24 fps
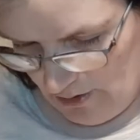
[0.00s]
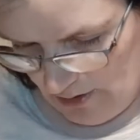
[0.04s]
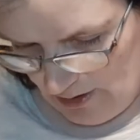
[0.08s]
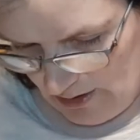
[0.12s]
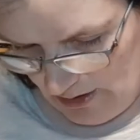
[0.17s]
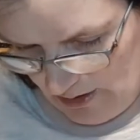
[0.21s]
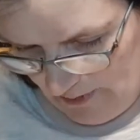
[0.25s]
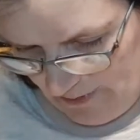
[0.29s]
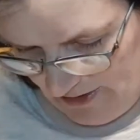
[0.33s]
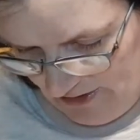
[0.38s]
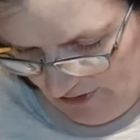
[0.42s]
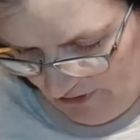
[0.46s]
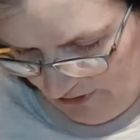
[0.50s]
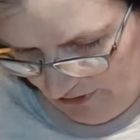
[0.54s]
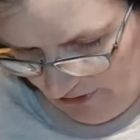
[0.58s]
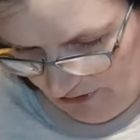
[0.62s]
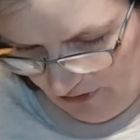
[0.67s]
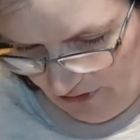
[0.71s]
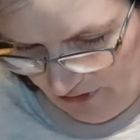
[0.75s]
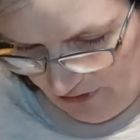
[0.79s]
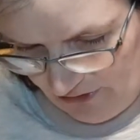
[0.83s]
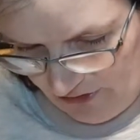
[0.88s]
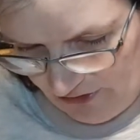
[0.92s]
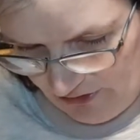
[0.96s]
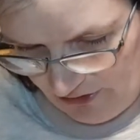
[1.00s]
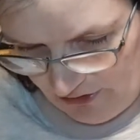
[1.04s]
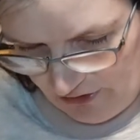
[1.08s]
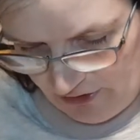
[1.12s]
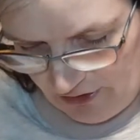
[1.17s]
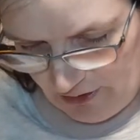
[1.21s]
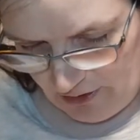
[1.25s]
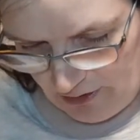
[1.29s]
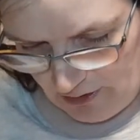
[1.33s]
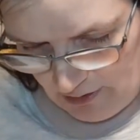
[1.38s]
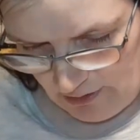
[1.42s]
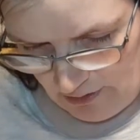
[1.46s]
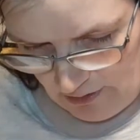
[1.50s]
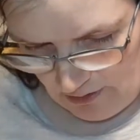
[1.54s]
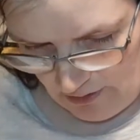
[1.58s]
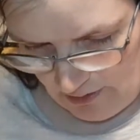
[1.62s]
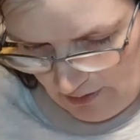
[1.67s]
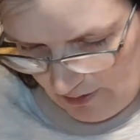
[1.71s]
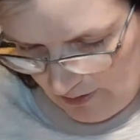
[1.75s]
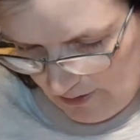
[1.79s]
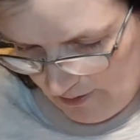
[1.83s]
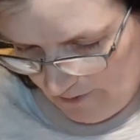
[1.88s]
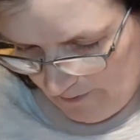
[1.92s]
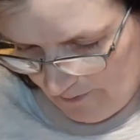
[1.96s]
let me just
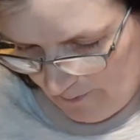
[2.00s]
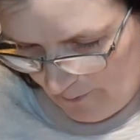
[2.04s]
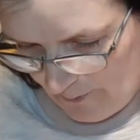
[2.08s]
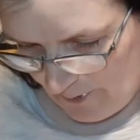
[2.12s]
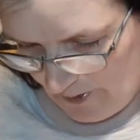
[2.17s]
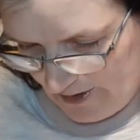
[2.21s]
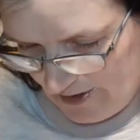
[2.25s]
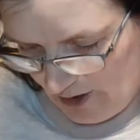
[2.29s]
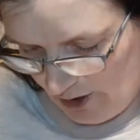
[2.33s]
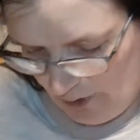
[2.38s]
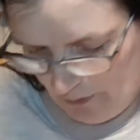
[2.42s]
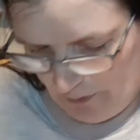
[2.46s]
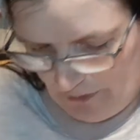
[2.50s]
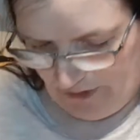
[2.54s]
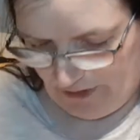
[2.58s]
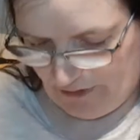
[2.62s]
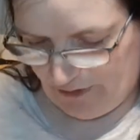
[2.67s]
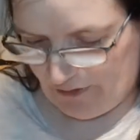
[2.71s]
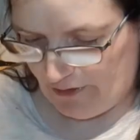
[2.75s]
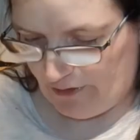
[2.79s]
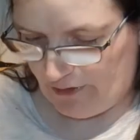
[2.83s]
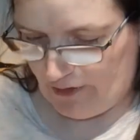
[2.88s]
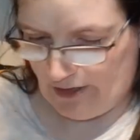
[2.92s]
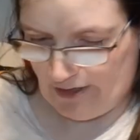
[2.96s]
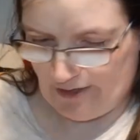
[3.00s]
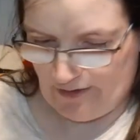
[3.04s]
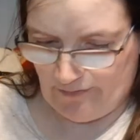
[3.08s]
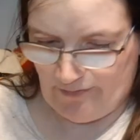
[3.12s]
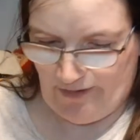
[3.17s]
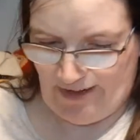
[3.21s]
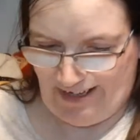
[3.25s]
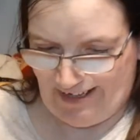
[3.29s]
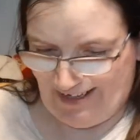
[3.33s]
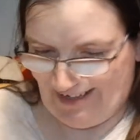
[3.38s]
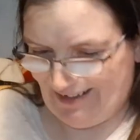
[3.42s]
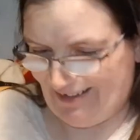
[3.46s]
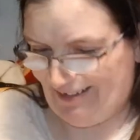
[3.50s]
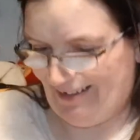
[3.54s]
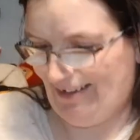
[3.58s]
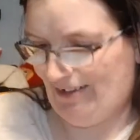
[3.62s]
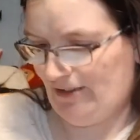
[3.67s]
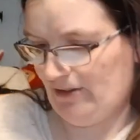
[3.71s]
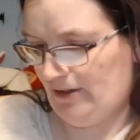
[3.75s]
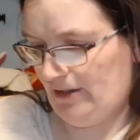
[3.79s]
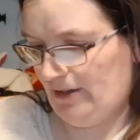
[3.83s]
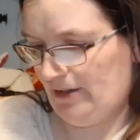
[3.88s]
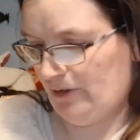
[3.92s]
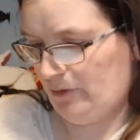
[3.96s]
find the opening so I can rattle it as
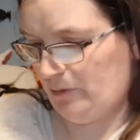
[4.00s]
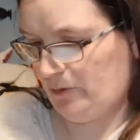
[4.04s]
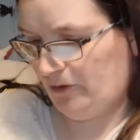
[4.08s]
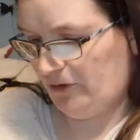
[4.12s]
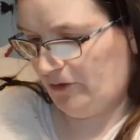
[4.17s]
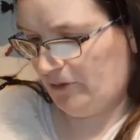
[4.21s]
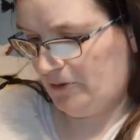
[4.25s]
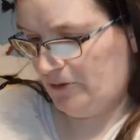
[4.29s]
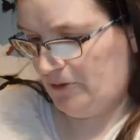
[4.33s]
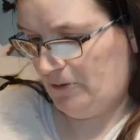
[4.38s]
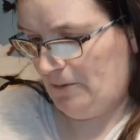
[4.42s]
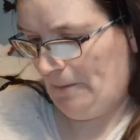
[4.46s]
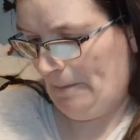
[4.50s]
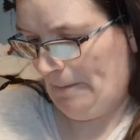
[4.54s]
little as possible.